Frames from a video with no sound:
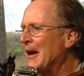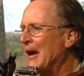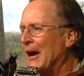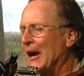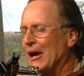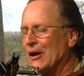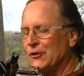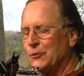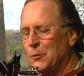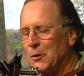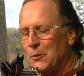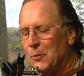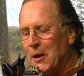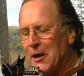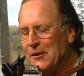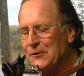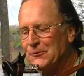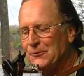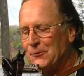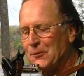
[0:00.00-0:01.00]
as we
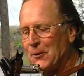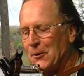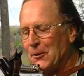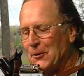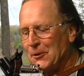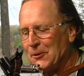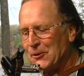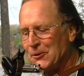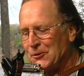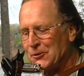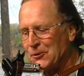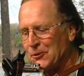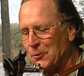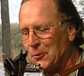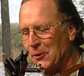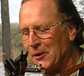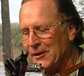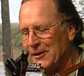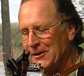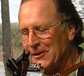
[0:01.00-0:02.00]
wait for the
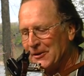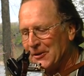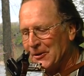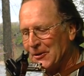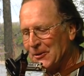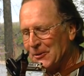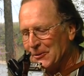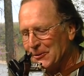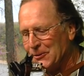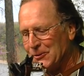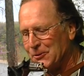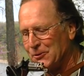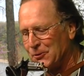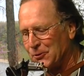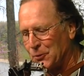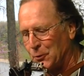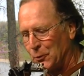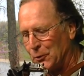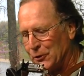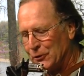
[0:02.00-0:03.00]
squid on the
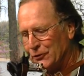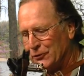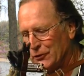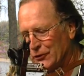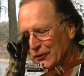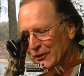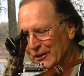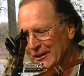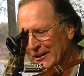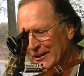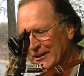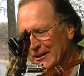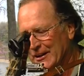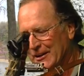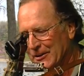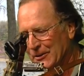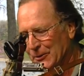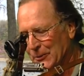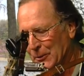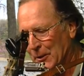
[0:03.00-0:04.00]
squid
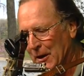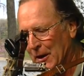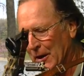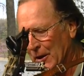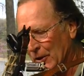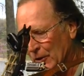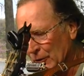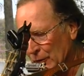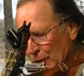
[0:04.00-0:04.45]
jigging ground.